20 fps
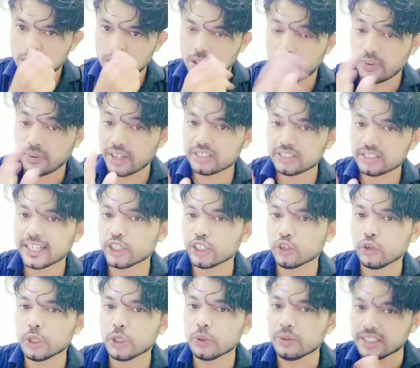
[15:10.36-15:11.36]
the first I
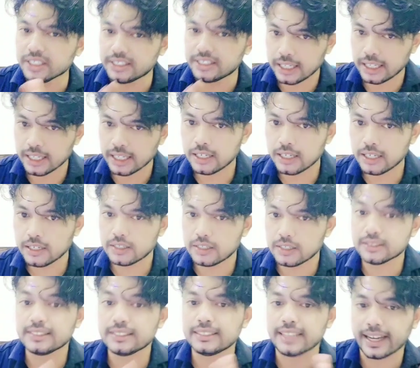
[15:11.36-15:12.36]
told you listening,
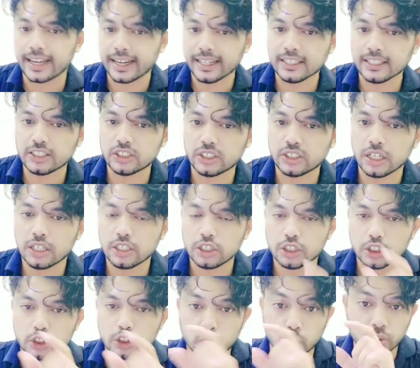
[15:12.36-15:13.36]
second is the
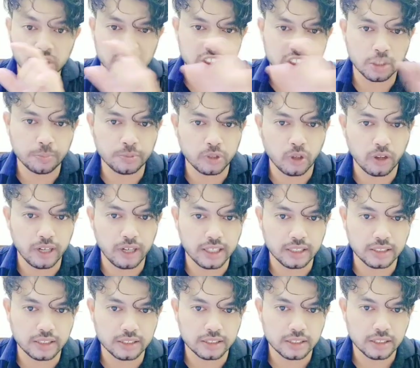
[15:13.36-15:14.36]
sources of
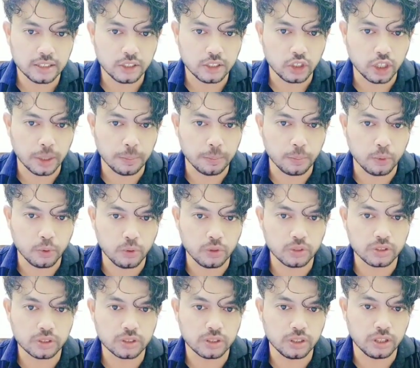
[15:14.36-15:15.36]
knowledge, the
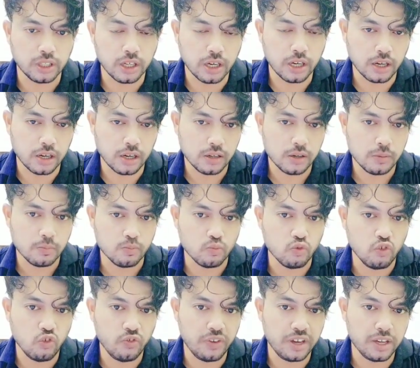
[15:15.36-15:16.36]
books, the
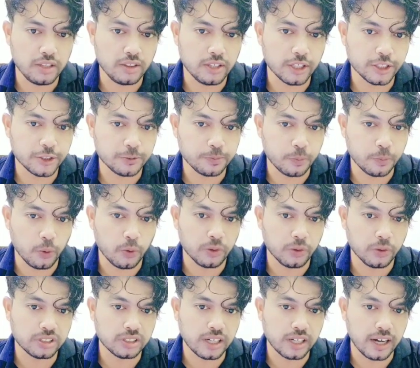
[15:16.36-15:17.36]
movie, the
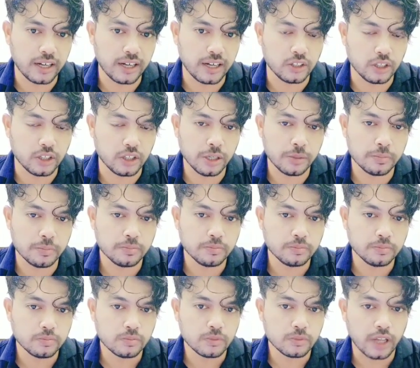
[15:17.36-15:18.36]
sports, and the
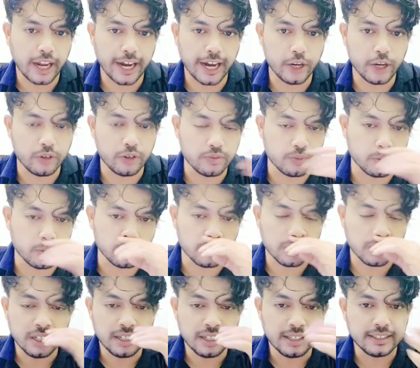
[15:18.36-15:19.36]
Android phone.
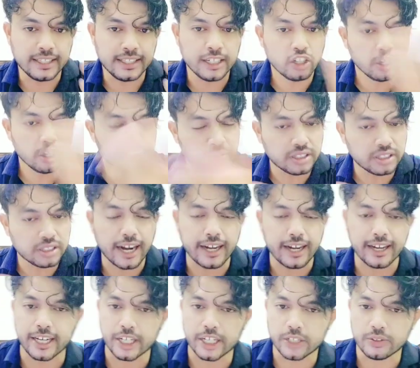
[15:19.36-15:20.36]
Then comes the
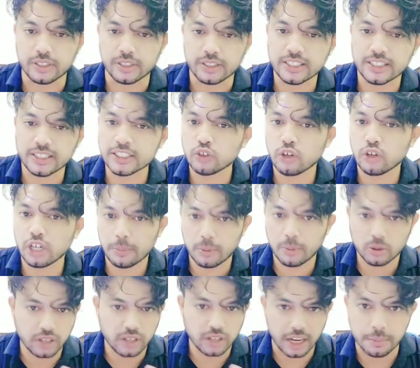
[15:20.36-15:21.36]
third category. This is all
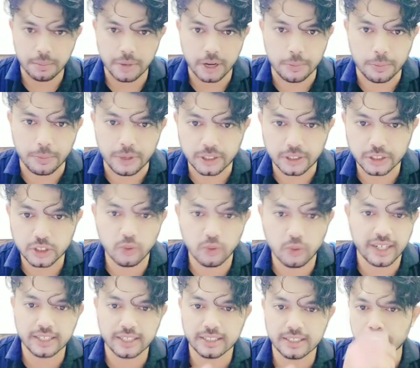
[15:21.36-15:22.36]
about the environment. So
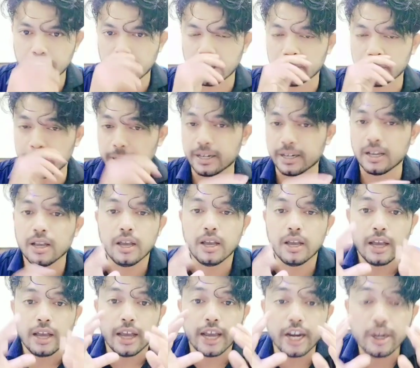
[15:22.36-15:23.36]
what is environment?
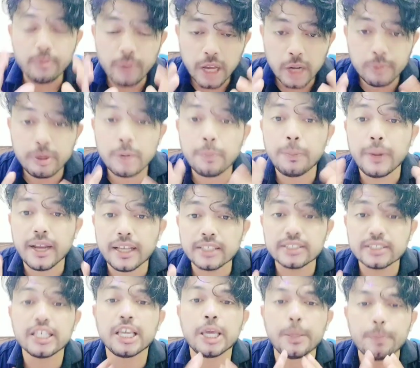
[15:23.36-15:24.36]
Environment
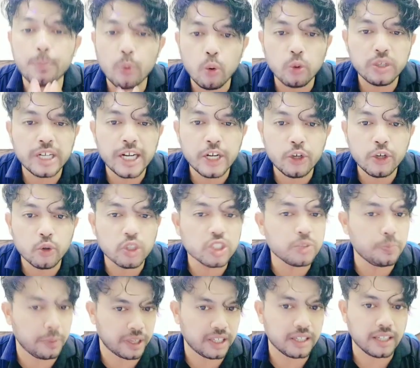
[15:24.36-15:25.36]
plays an important role
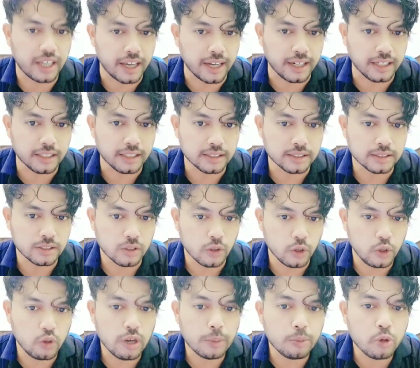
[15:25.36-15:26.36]
speaking English.
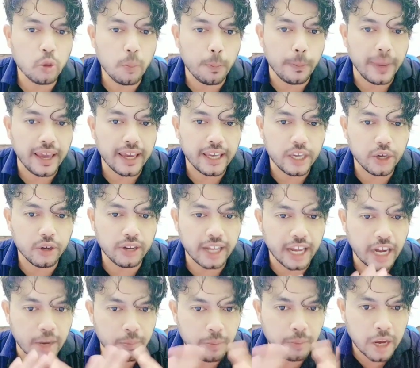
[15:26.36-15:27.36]
You have to make your
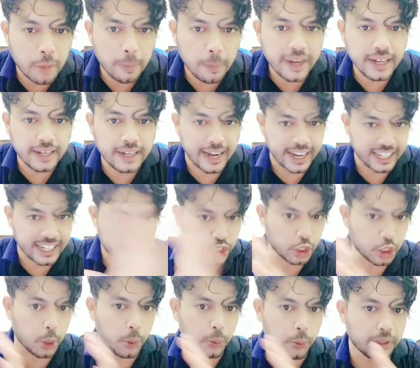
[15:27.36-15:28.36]
environment
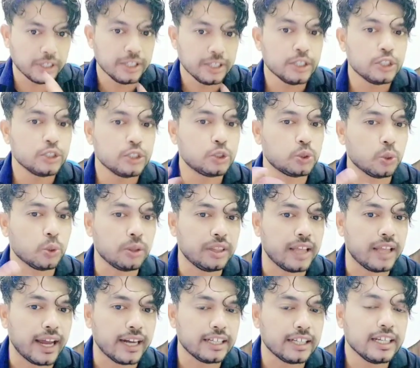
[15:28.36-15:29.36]
that good so
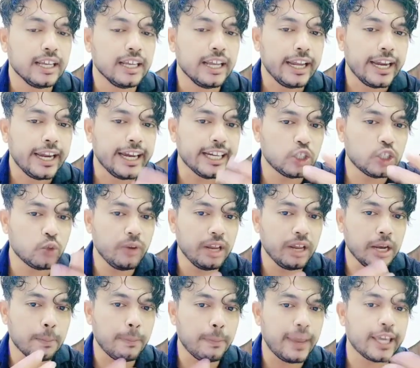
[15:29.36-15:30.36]
that it
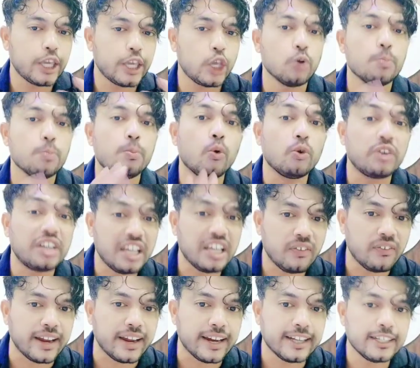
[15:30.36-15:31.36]
will make you
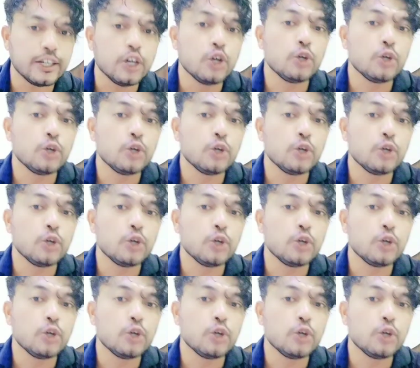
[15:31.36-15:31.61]
motivate